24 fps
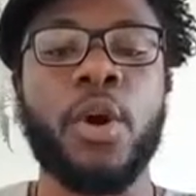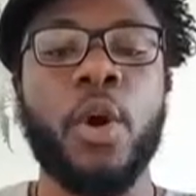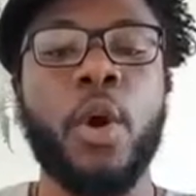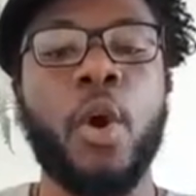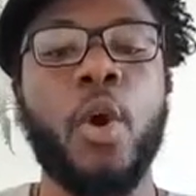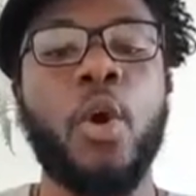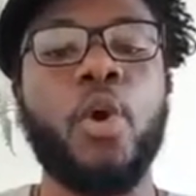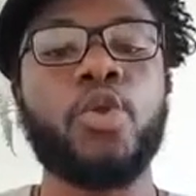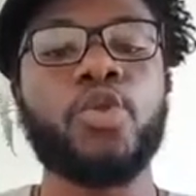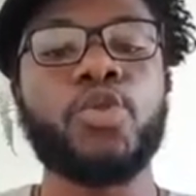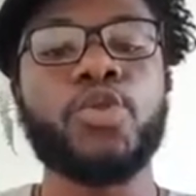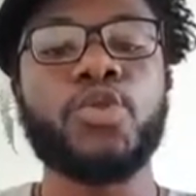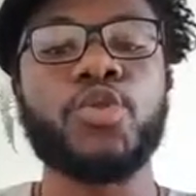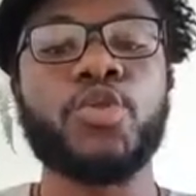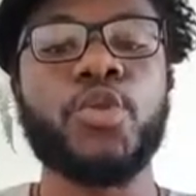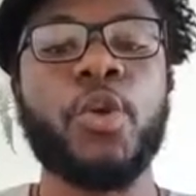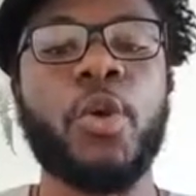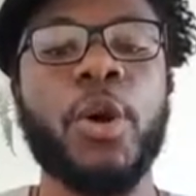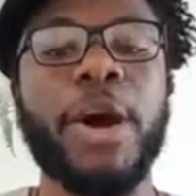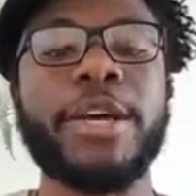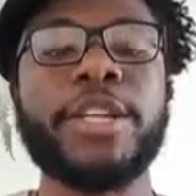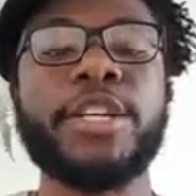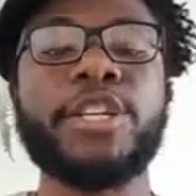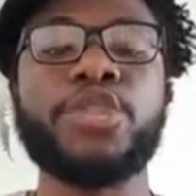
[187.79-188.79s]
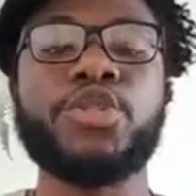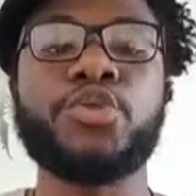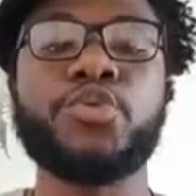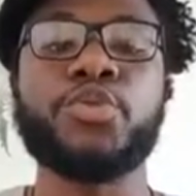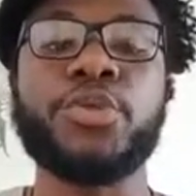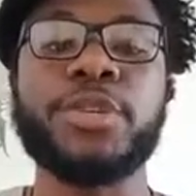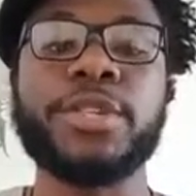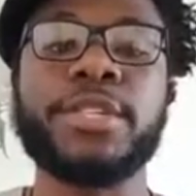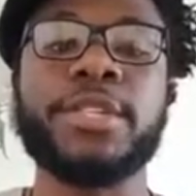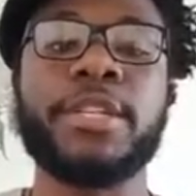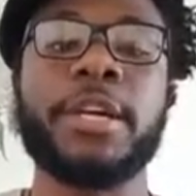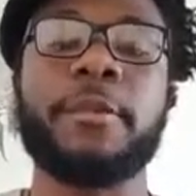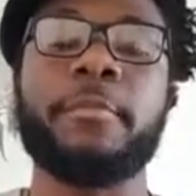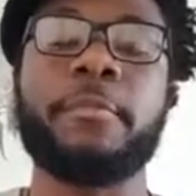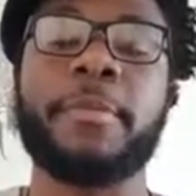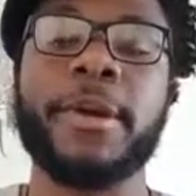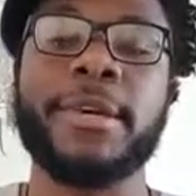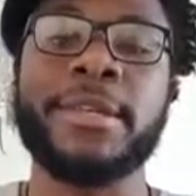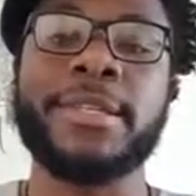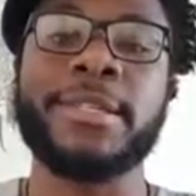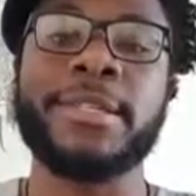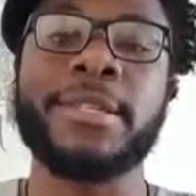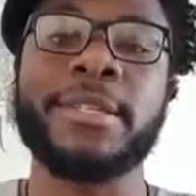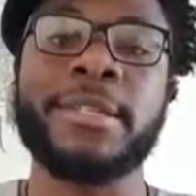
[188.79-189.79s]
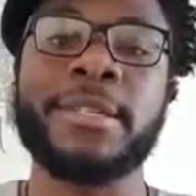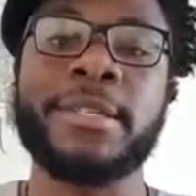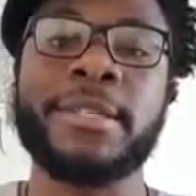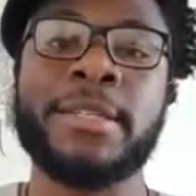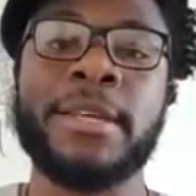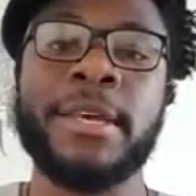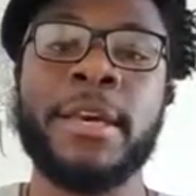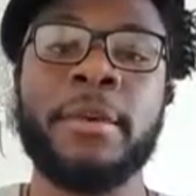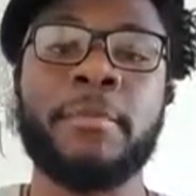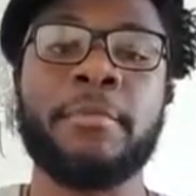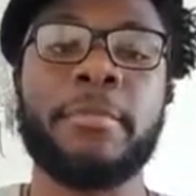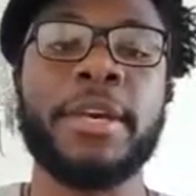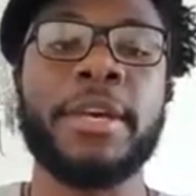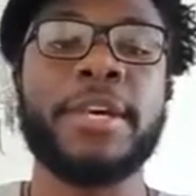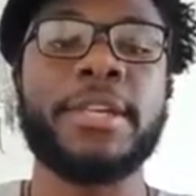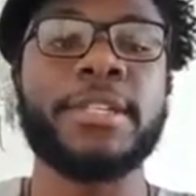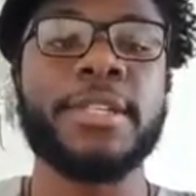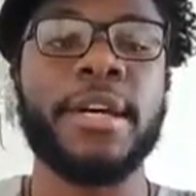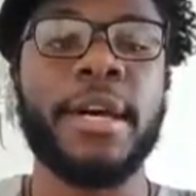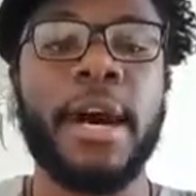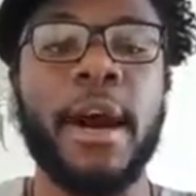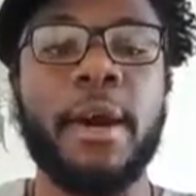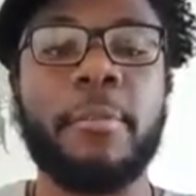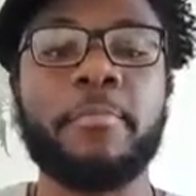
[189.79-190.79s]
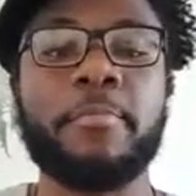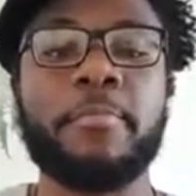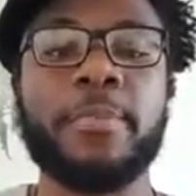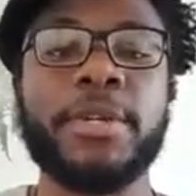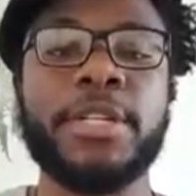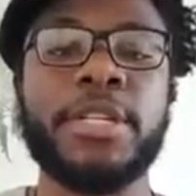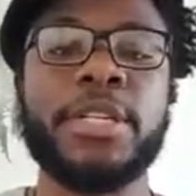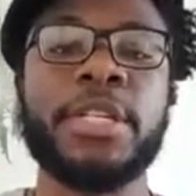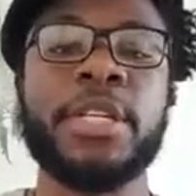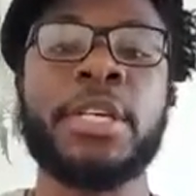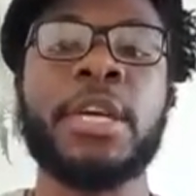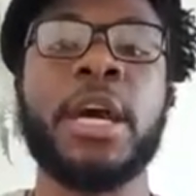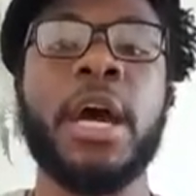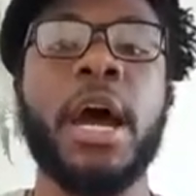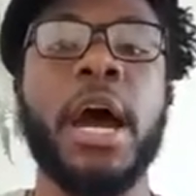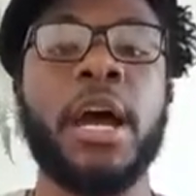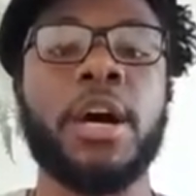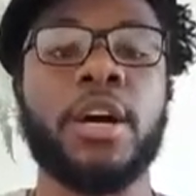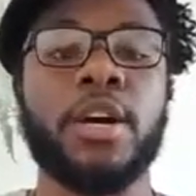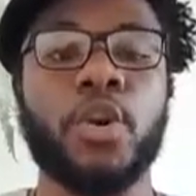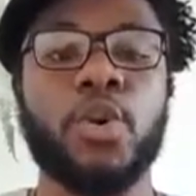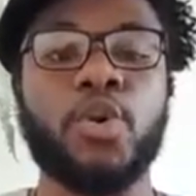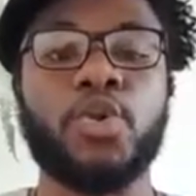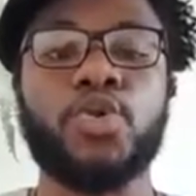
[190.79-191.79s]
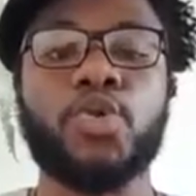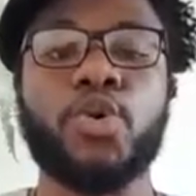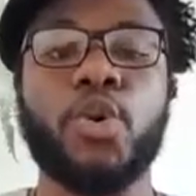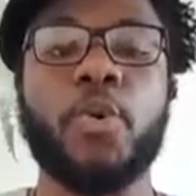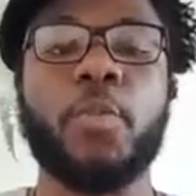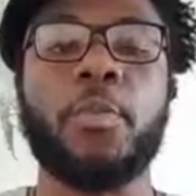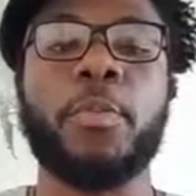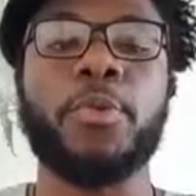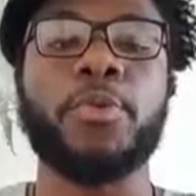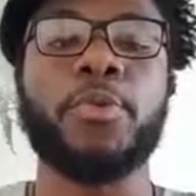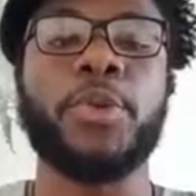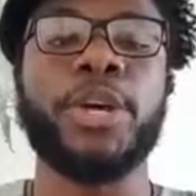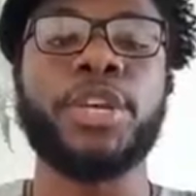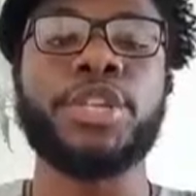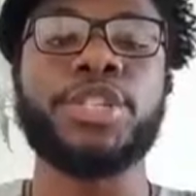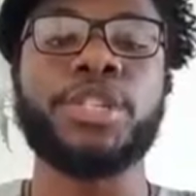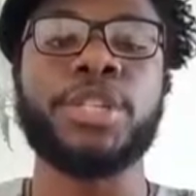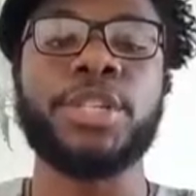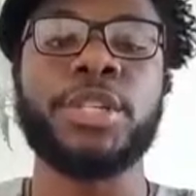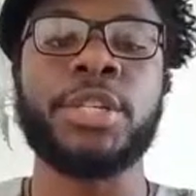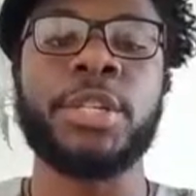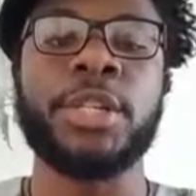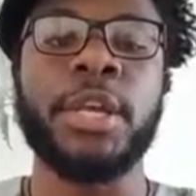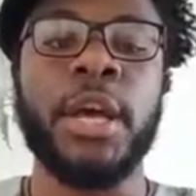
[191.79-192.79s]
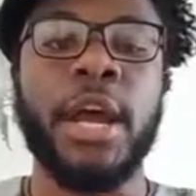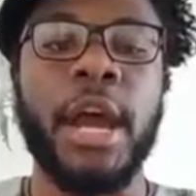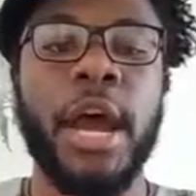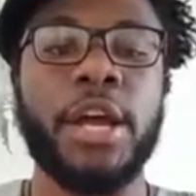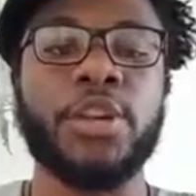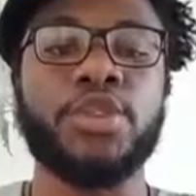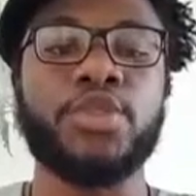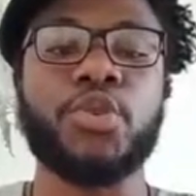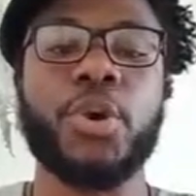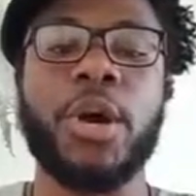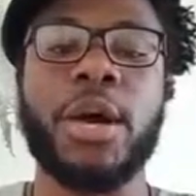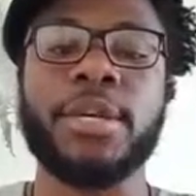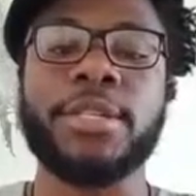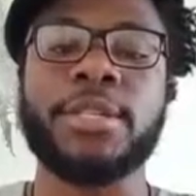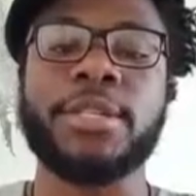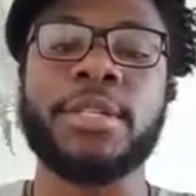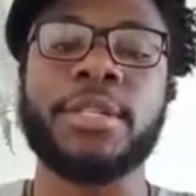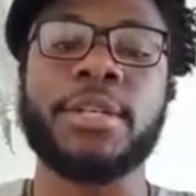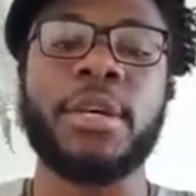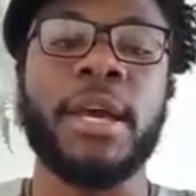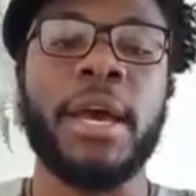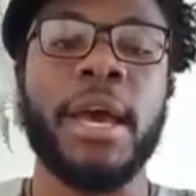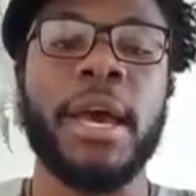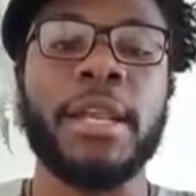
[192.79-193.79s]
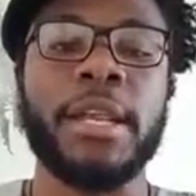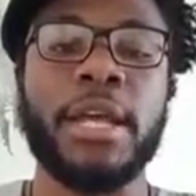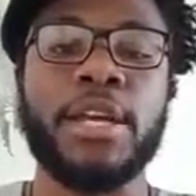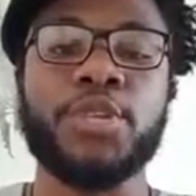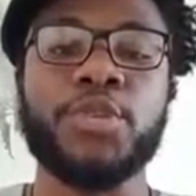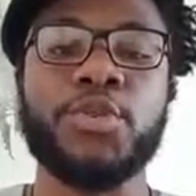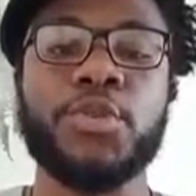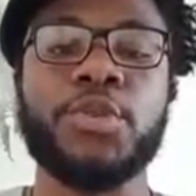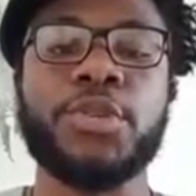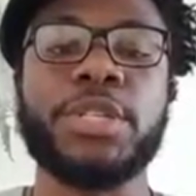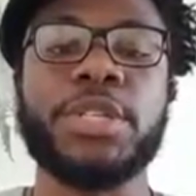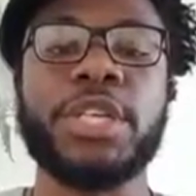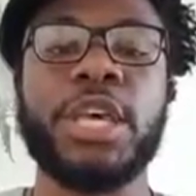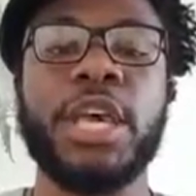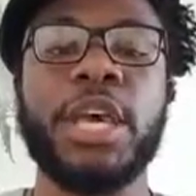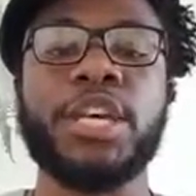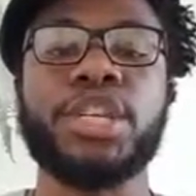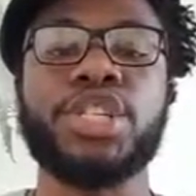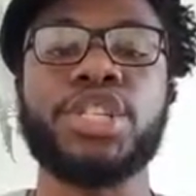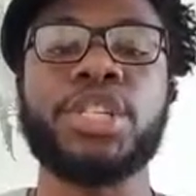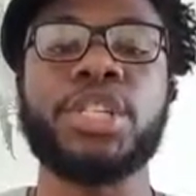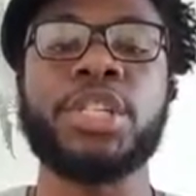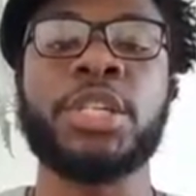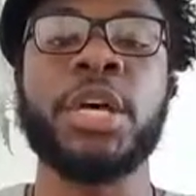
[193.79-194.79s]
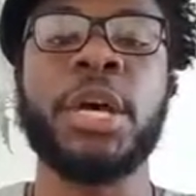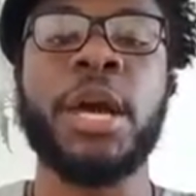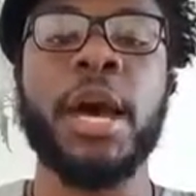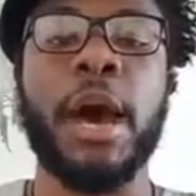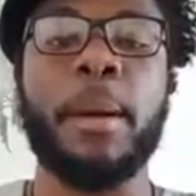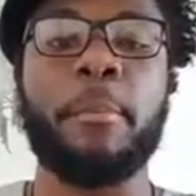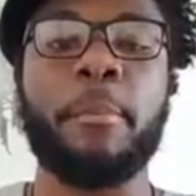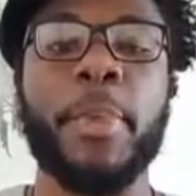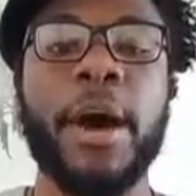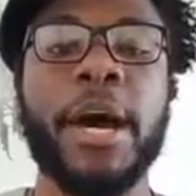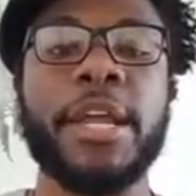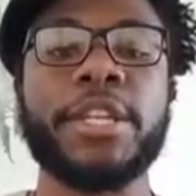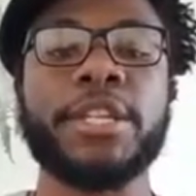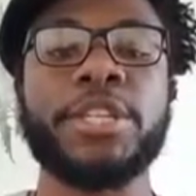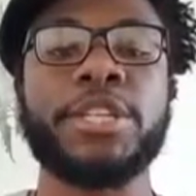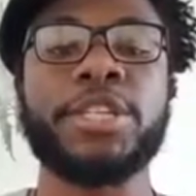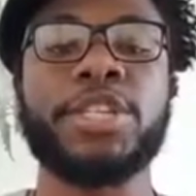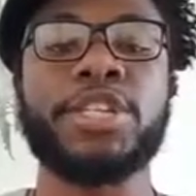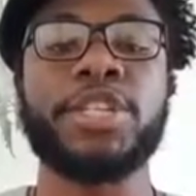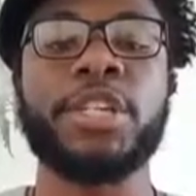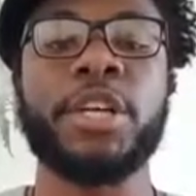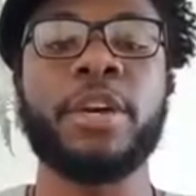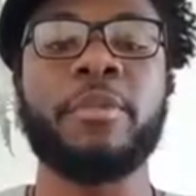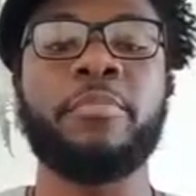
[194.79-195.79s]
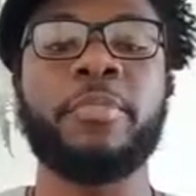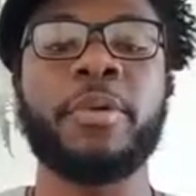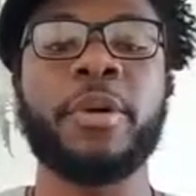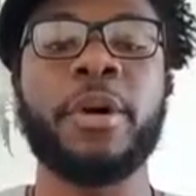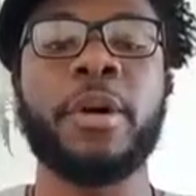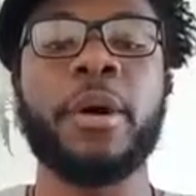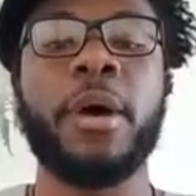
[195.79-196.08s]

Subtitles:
Also, any juristic person, be it a company, a close corporation, a trust, an association, a partnership,